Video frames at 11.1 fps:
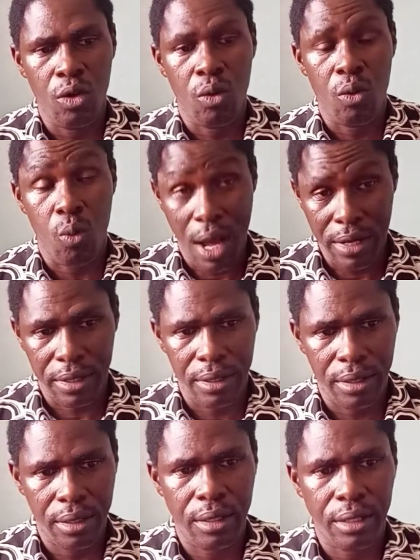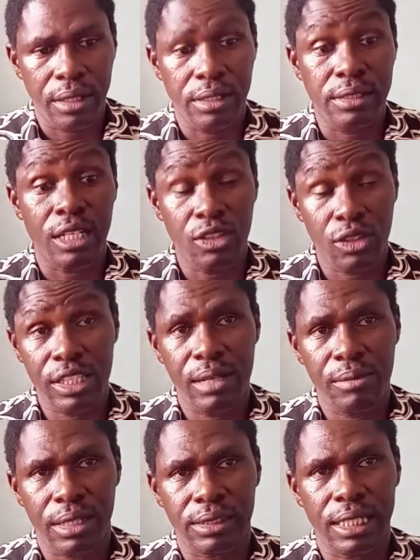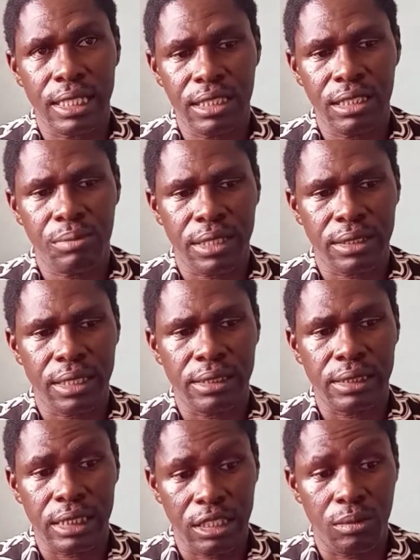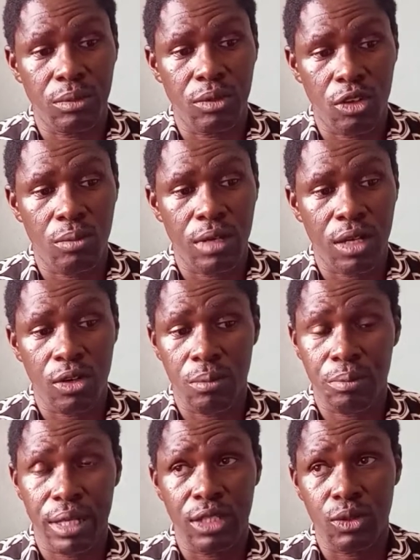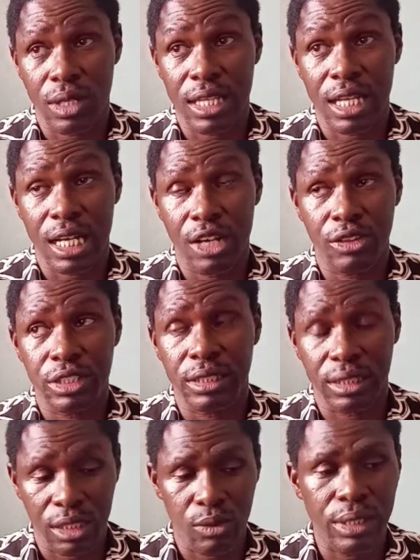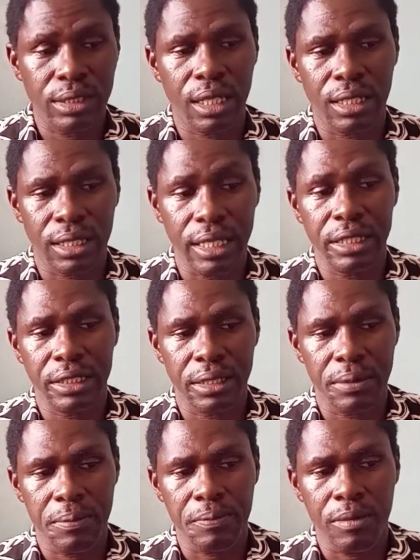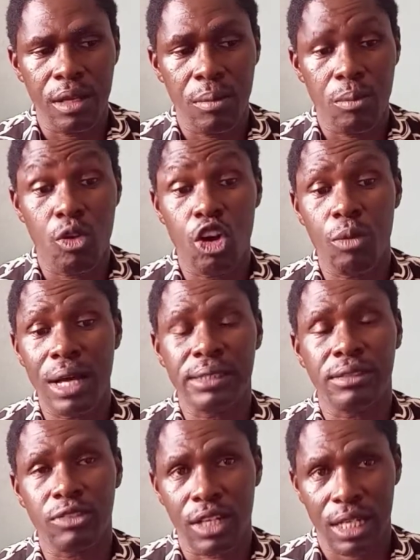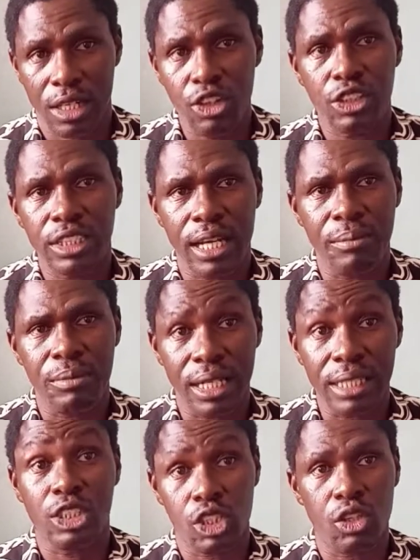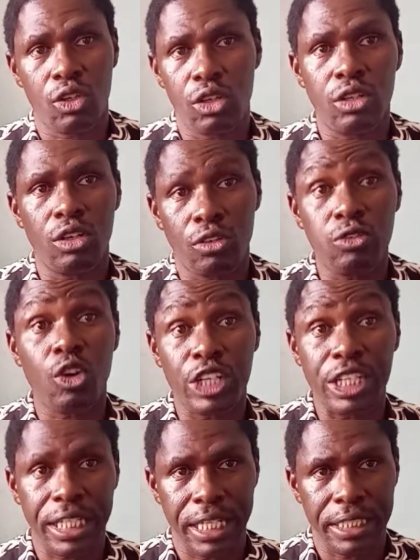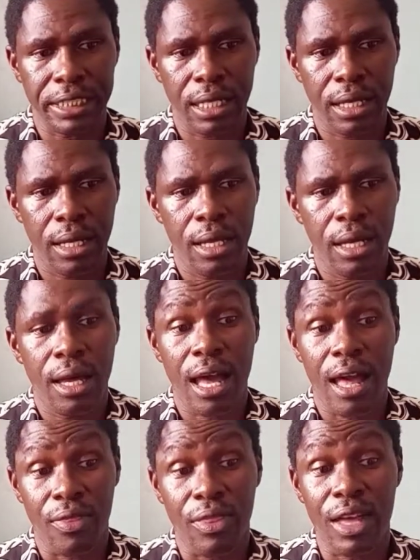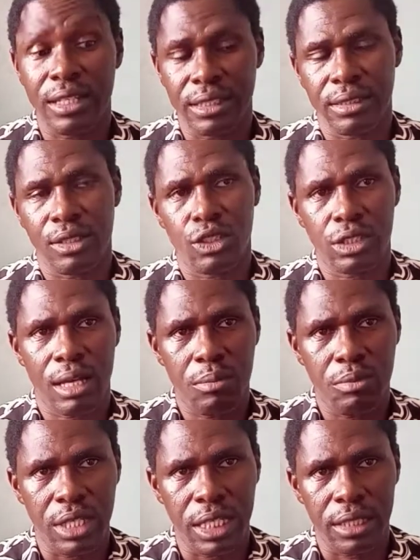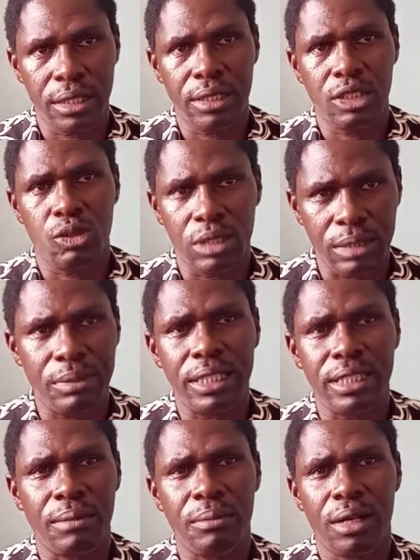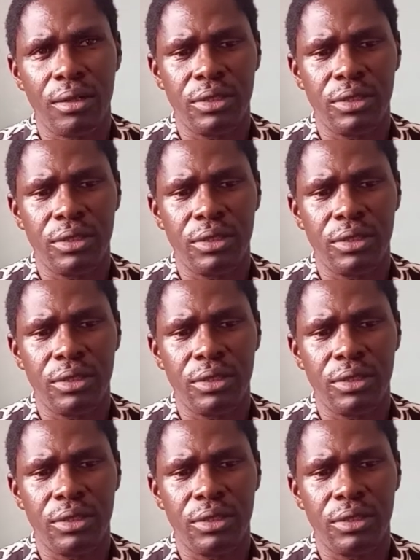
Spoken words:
One is that ODM has the least presence in Bungoma compared to other counties in Western Kenya. Bungoma has for a long time been a stronghold of Ford Kenya, and that is not something to debate about.